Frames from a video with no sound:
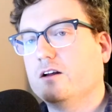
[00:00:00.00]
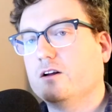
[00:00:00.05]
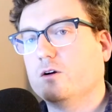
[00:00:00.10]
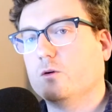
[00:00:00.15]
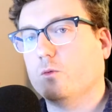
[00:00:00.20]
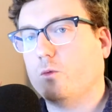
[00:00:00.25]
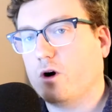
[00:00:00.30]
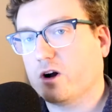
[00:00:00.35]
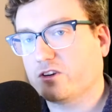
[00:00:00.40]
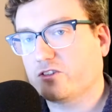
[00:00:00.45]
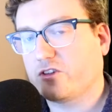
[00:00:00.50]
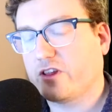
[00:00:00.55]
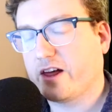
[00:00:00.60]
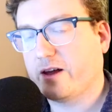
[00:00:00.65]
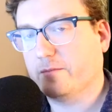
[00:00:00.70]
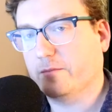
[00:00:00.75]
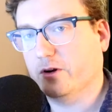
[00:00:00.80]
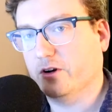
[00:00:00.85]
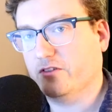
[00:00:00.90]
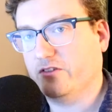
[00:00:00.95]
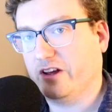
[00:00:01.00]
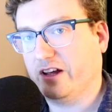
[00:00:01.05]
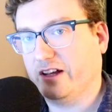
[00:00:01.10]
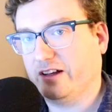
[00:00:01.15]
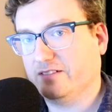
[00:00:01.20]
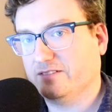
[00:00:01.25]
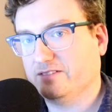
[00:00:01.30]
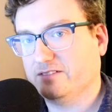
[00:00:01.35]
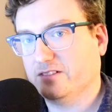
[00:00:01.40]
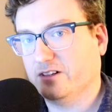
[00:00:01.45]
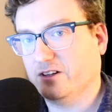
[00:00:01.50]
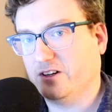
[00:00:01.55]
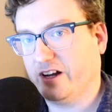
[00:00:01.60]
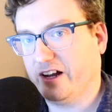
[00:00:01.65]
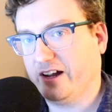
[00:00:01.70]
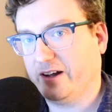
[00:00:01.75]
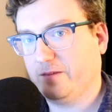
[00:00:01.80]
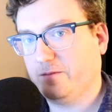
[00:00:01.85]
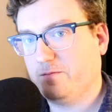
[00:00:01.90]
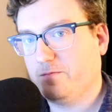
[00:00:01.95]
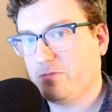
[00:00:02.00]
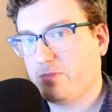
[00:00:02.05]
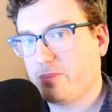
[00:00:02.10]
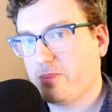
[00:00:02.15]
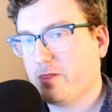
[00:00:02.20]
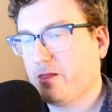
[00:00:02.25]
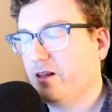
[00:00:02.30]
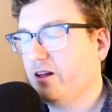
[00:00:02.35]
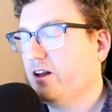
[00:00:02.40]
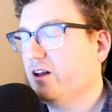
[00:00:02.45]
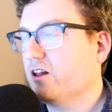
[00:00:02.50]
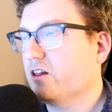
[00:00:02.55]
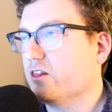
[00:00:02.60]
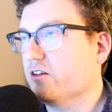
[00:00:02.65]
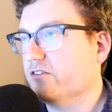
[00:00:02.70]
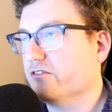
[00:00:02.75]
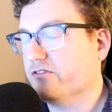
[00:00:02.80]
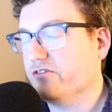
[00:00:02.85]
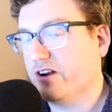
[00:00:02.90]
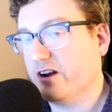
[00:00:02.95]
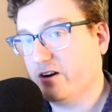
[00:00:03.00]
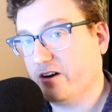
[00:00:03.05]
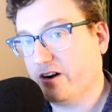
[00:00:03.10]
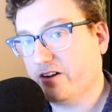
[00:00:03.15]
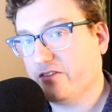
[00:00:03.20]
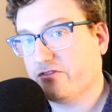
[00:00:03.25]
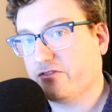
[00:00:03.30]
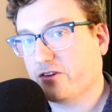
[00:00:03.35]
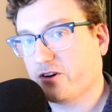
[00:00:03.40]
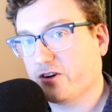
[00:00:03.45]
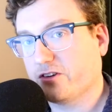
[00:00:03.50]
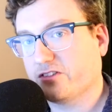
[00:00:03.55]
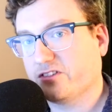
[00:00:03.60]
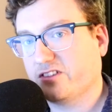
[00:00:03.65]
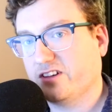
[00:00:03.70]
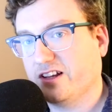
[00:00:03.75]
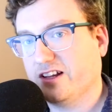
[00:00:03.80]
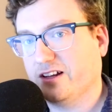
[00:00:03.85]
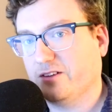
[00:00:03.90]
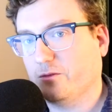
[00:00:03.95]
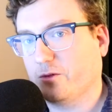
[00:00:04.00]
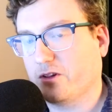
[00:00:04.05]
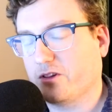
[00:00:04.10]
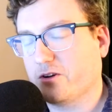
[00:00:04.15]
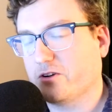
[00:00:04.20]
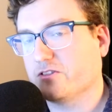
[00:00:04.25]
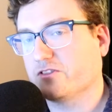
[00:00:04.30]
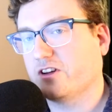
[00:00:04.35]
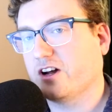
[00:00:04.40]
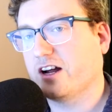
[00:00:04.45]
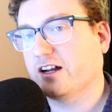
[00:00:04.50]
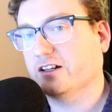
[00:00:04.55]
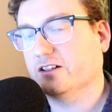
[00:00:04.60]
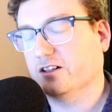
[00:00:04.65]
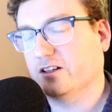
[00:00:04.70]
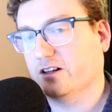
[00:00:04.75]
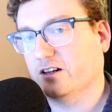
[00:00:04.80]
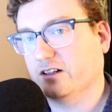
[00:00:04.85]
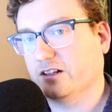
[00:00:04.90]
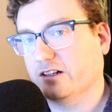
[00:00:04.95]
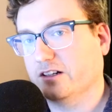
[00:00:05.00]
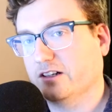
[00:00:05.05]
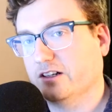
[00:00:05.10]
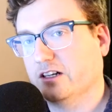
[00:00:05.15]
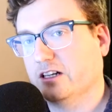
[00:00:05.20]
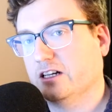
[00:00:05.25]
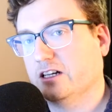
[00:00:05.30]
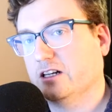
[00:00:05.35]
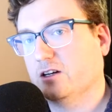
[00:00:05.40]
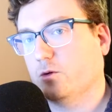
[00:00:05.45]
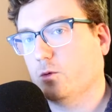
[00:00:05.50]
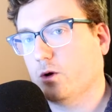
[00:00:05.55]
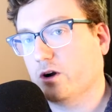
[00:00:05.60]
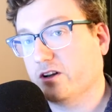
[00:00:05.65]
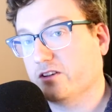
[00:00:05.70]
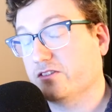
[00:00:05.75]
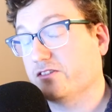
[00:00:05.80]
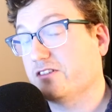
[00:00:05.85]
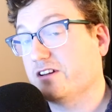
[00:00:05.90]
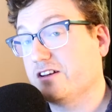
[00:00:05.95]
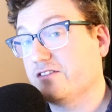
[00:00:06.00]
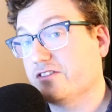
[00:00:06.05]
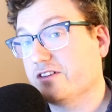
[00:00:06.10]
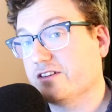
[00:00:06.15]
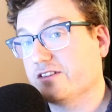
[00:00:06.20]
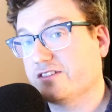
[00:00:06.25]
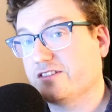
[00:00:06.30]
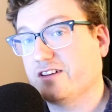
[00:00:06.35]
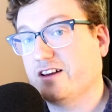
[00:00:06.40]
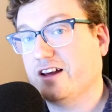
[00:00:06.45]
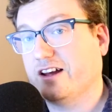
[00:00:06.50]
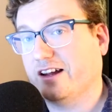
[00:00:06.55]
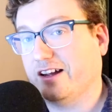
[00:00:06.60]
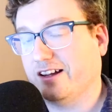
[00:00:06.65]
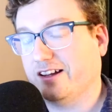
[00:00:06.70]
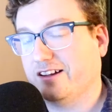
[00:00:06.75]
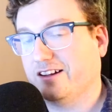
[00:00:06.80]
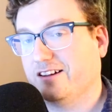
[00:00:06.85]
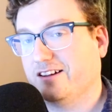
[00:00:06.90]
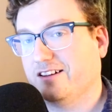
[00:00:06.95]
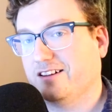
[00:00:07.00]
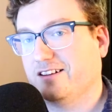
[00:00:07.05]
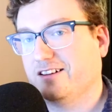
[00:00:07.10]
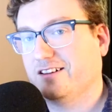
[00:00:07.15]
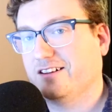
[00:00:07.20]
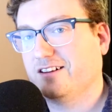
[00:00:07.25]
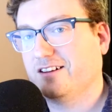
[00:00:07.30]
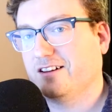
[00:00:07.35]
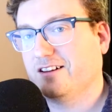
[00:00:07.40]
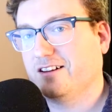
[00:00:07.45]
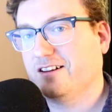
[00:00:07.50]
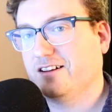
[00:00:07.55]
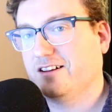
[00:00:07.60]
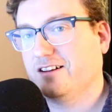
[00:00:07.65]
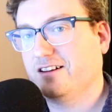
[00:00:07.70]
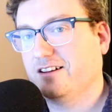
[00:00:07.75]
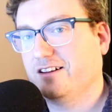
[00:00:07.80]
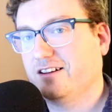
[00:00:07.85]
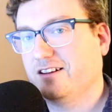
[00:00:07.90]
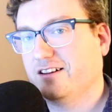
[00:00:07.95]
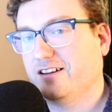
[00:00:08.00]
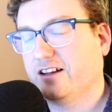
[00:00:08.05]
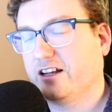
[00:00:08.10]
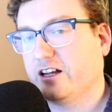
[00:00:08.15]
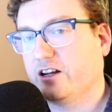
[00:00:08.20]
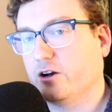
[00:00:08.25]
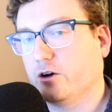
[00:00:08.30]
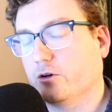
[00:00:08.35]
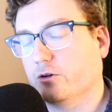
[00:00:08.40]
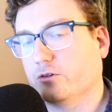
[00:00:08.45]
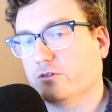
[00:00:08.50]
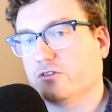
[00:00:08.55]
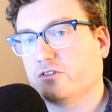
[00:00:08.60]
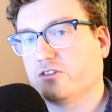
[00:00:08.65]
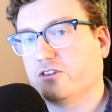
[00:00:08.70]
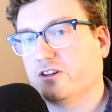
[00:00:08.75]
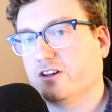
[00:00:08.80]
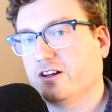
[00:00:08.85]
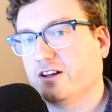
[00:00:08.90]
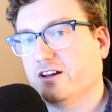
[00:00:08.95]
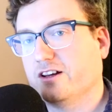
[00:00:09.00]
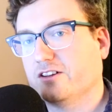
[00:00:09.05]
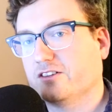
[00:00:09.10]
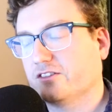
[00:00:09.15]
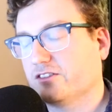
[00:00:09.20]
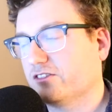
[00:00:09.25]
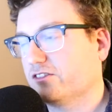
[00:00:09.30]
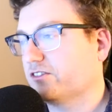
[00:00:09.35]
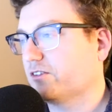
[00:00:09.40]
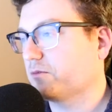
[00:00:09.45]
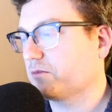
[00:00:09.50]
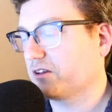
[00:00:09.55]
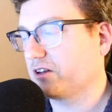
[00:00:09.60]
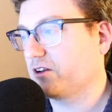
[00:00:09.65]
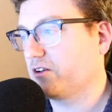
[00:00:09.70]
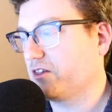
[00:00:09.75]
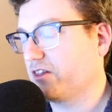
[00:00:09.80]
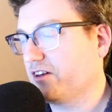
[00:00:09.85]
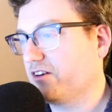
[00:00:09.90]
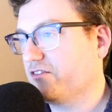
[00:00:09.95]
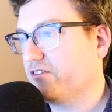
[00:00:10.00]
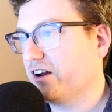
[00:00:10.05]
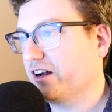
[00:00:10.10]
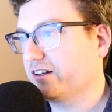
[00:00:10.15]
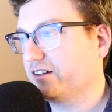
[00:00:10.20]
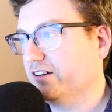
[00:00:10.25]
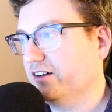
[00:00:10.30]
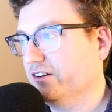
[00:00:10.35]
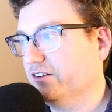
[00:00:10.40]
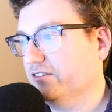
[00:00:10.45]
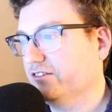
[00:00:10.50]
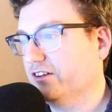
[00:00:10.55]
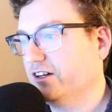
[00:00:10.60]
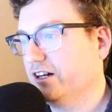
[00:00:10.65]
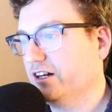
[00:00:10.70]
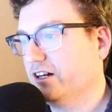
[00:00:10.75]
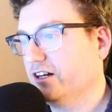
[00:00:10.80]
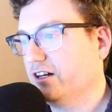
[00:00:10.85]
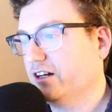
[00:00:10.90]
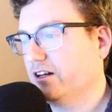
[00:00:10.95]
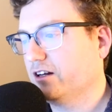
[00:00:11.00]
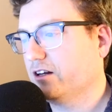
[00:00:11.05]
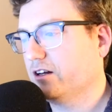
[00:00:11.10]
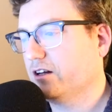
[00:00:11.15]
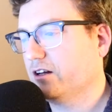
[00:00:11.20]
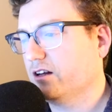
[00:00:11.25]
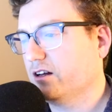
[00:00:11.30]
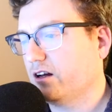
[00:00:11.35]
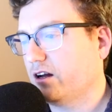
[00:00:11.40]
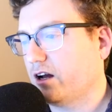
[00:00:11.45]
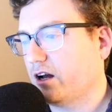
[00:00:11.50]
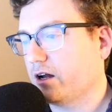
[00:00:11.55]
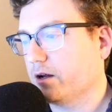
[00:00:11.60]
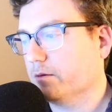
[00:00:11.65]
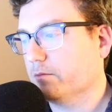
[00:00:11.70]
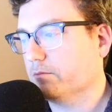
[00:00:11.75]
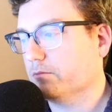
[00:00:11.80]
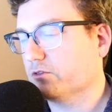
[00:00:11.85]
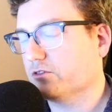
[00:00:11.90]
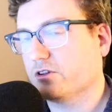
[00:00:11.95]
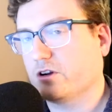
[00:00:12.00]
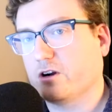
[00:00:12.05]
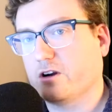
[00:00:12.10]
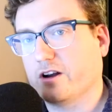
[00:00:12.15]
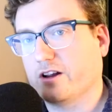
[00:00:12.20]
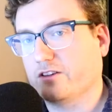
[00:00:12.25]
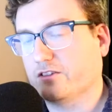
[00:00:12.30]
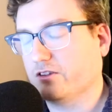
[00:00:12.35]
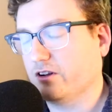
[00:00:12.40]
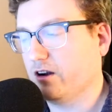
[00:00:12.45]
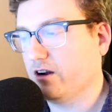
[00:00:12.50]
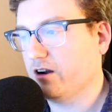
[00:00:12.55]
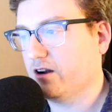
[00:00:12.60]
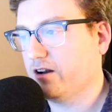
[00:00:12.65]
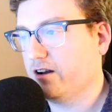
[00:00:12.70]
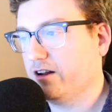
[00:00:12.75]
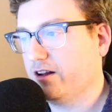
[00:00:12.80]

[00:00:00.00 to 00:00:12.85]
Watch that movie, okay? The very first scene where there's dialogue, what does Stephen say? He goes something to the effect of, "I'm sorry, sir.